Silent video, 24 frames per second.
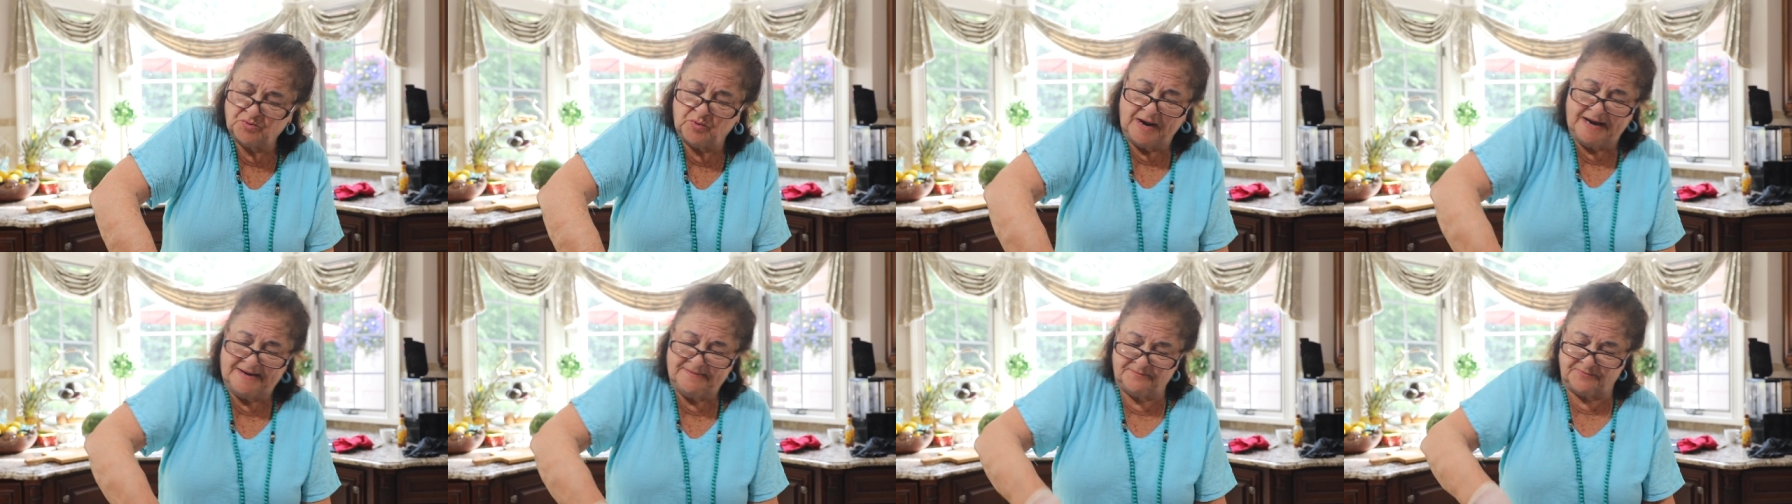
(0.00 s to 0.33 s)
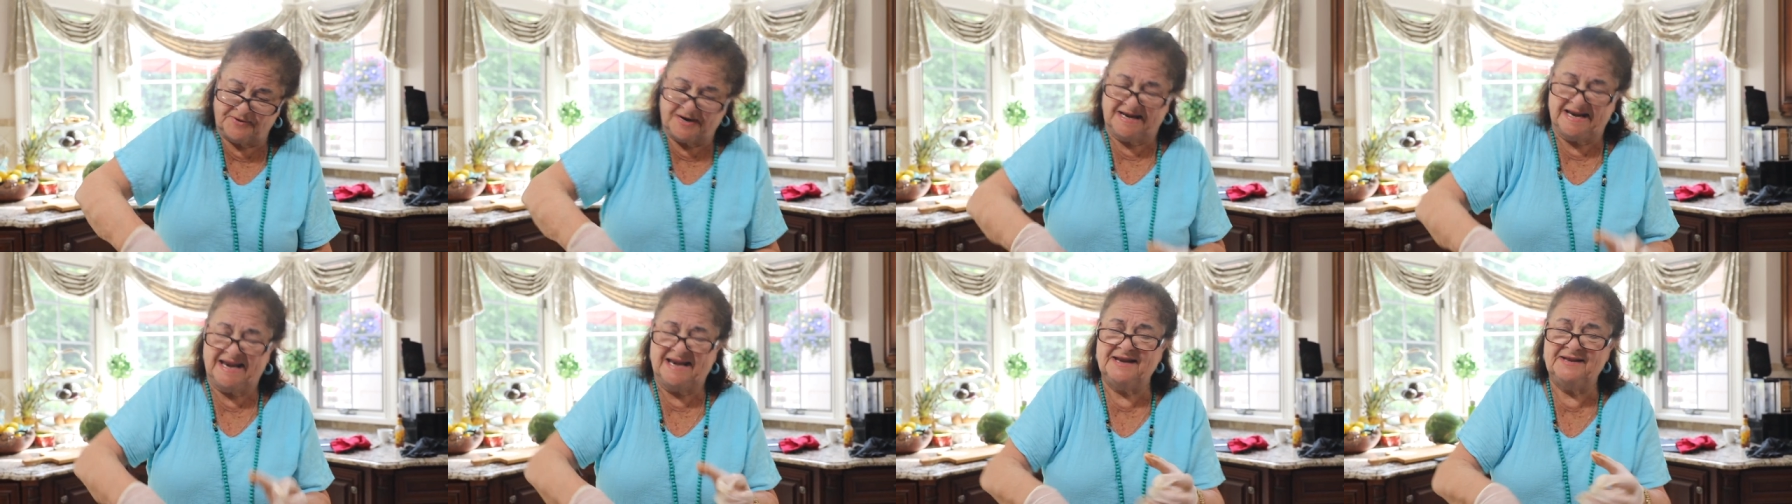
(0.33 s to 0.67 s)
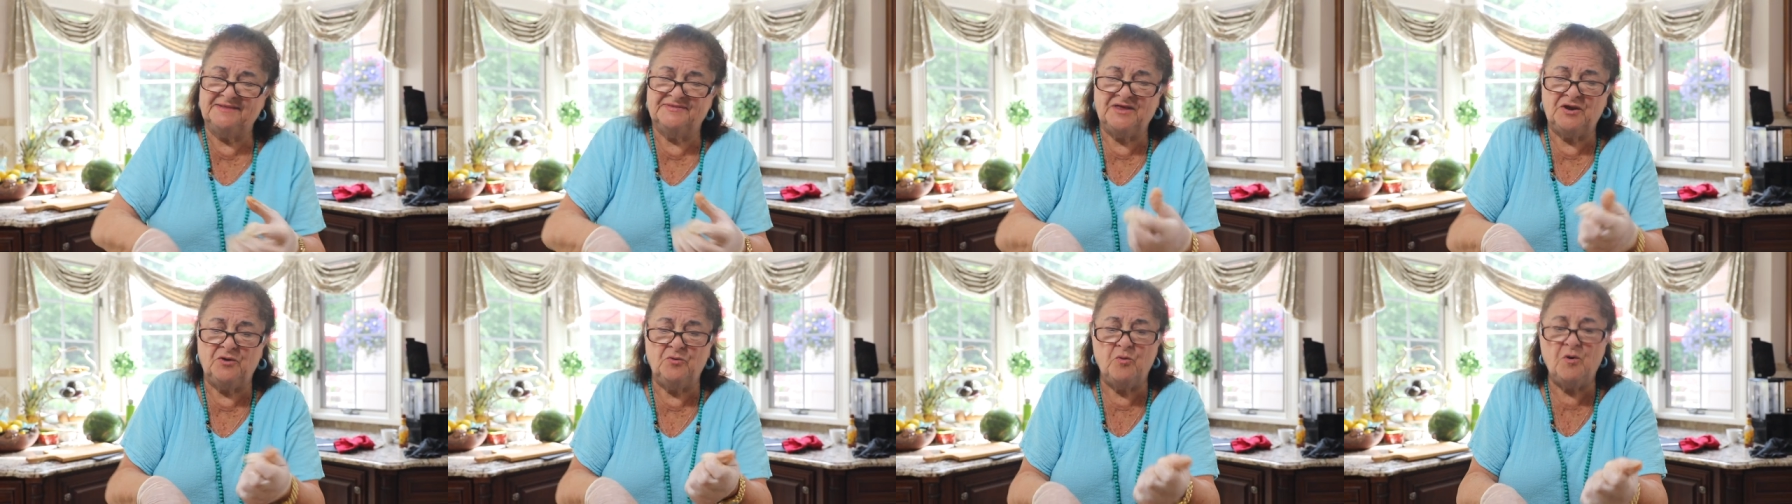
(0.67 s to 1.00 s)
white bread,
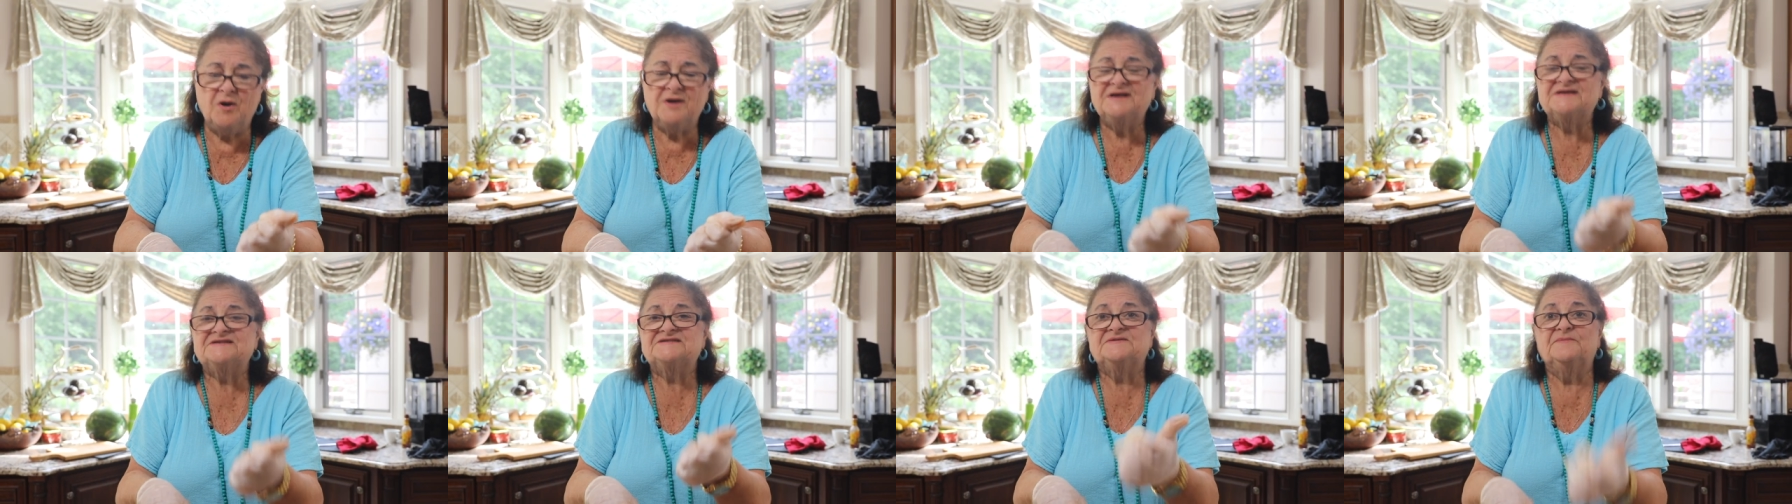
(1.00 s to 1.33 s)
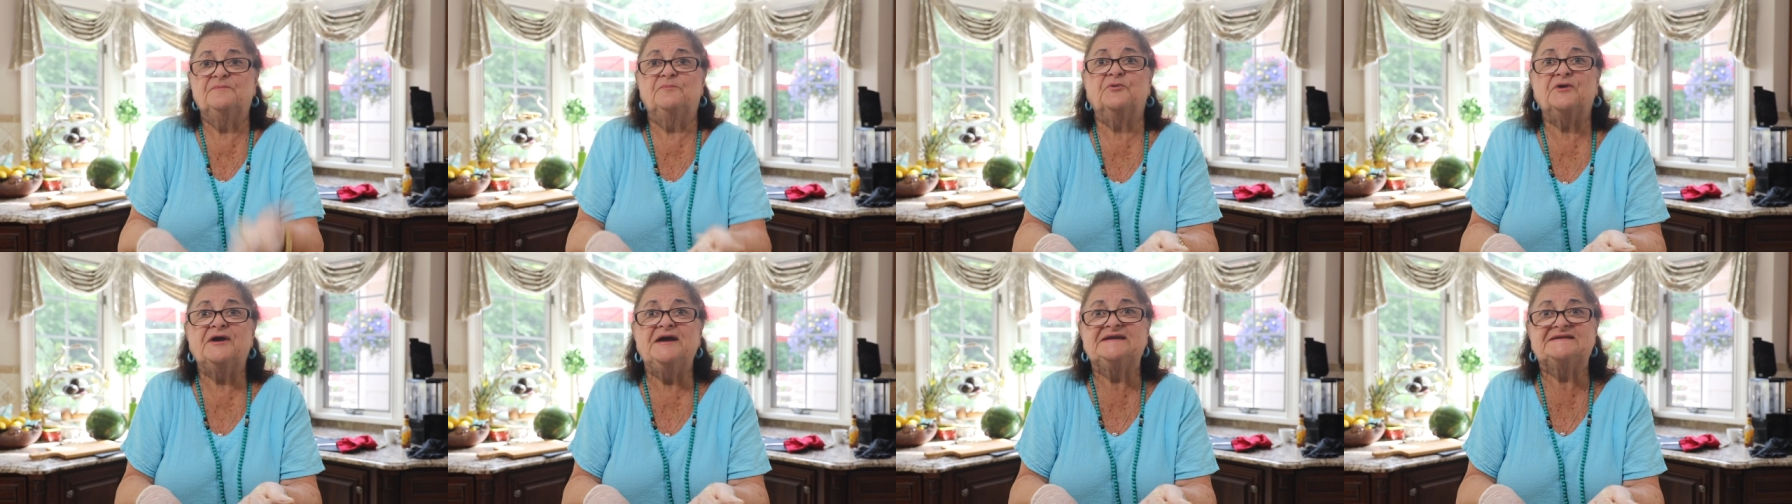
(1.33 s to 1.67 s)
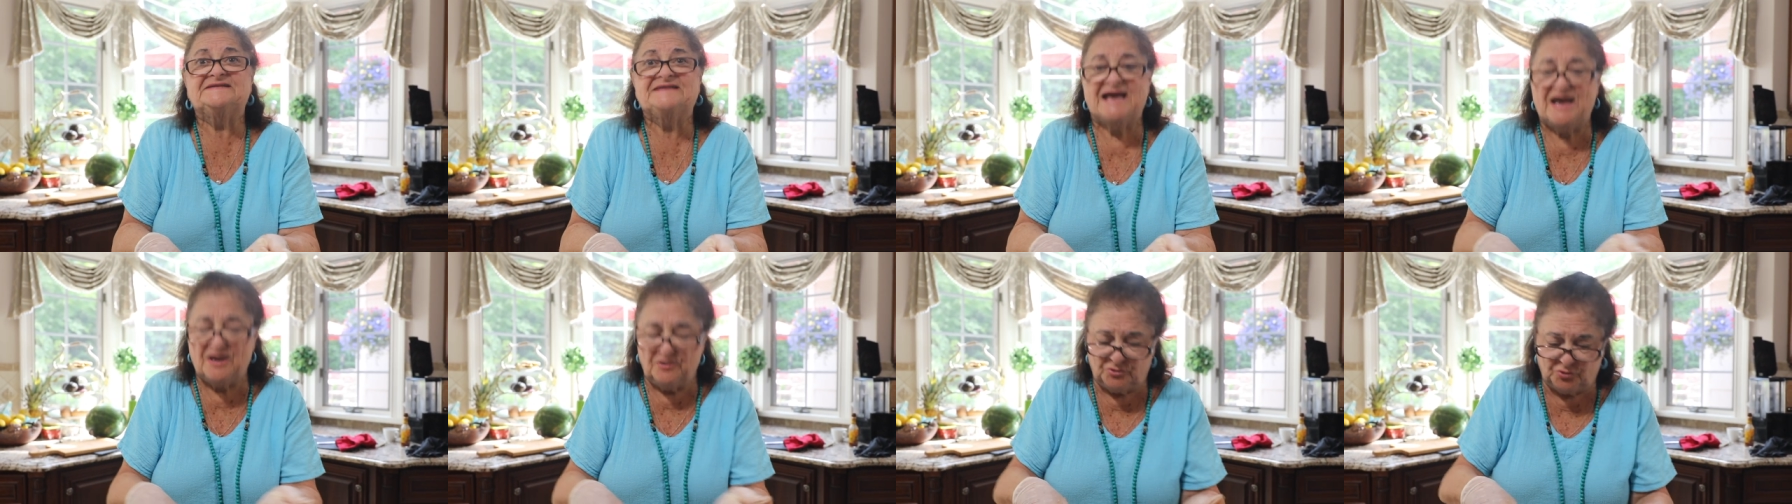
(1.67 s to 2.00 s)
and they want it to break
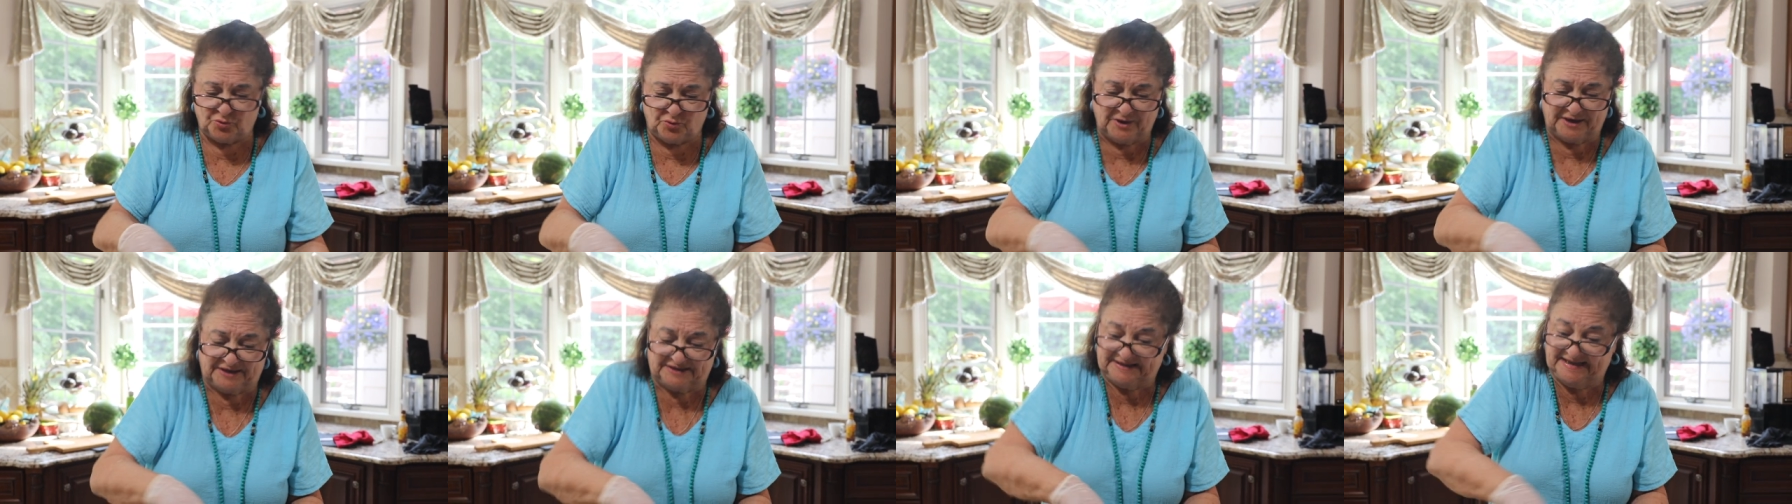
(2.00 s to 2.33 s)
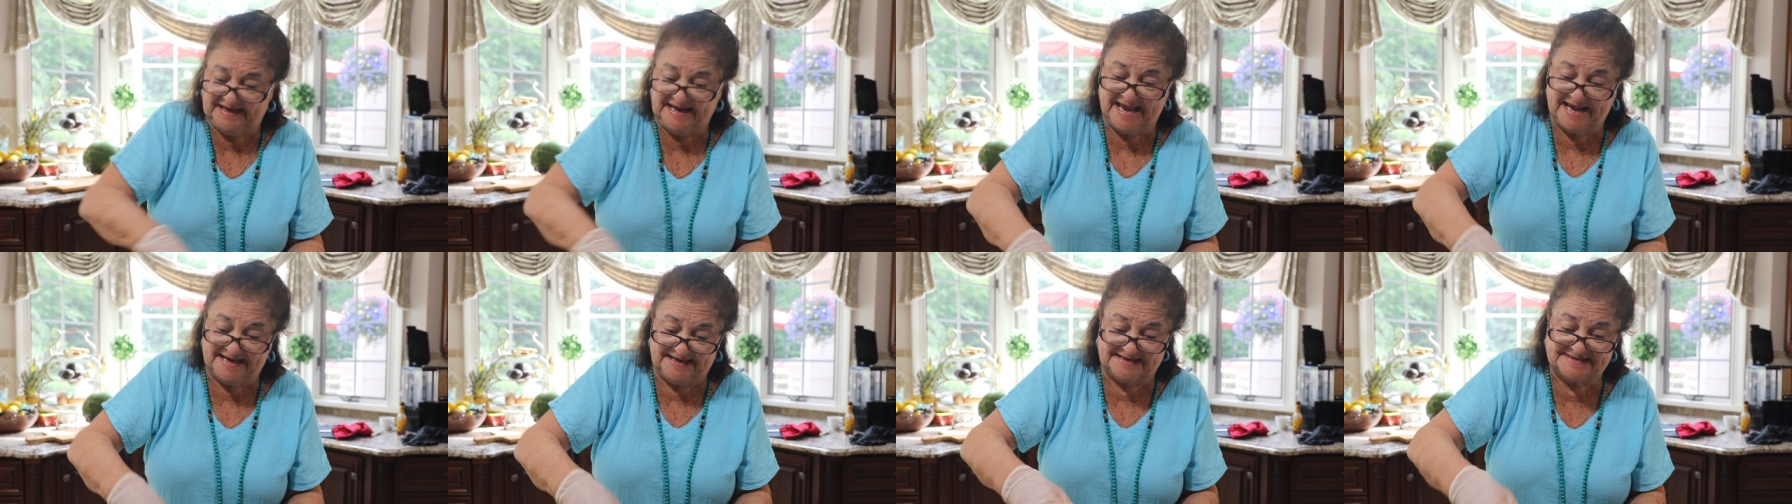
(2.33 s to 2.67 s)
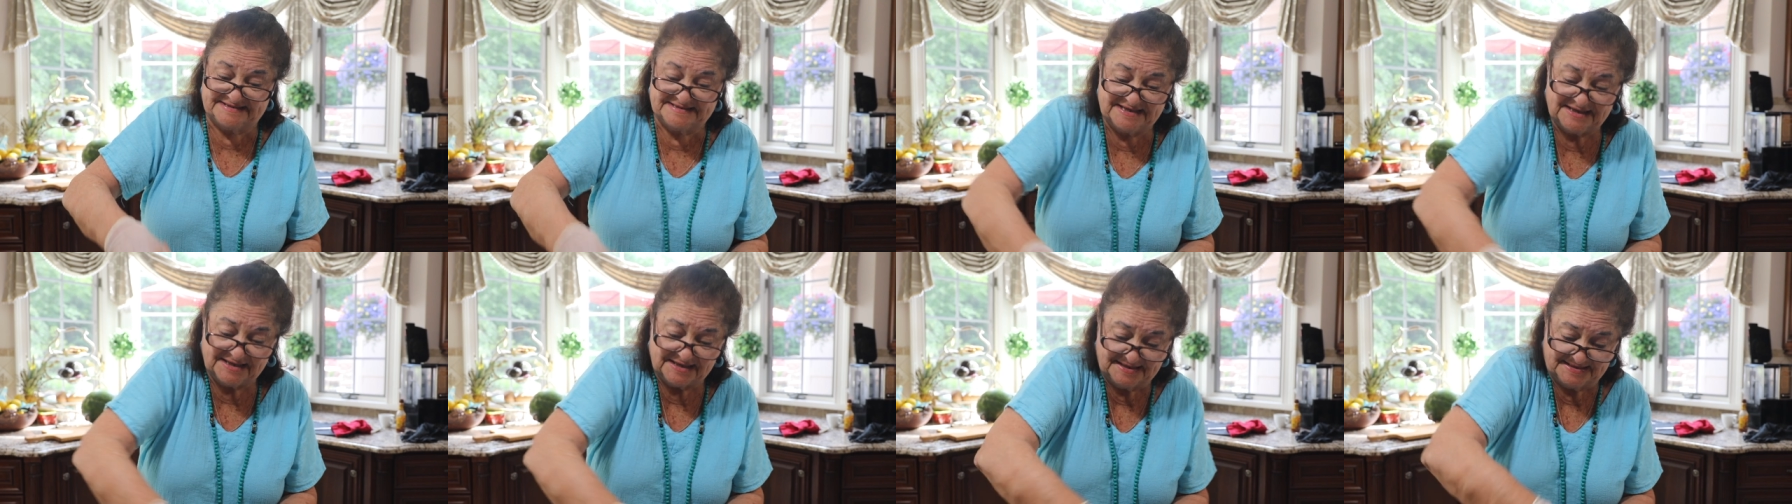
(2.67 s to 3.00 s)
down quickly, and
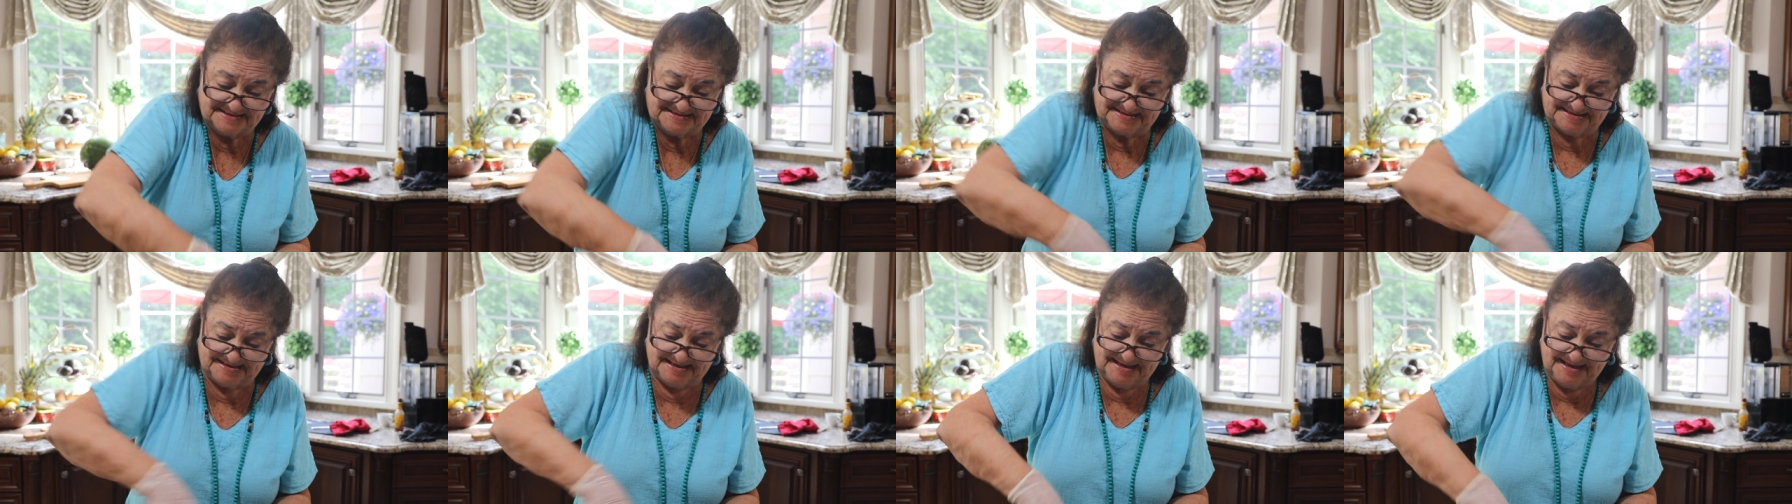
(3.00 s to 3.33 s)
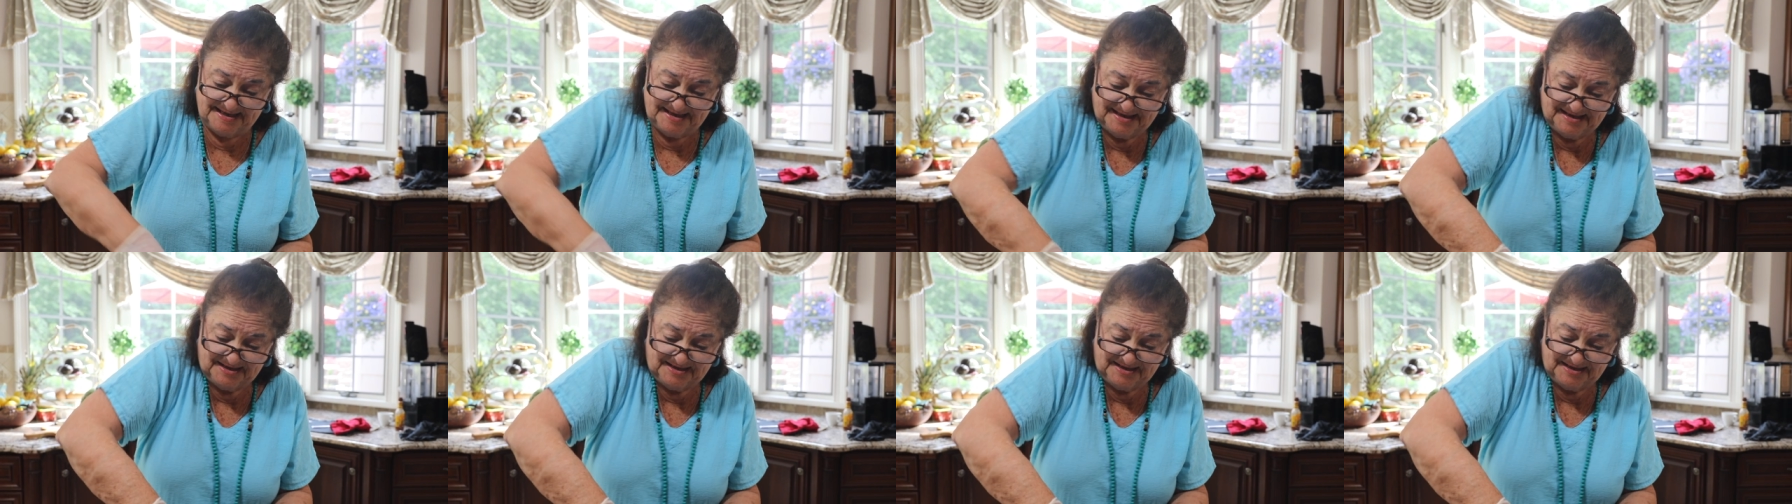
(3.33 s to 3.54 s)
it does,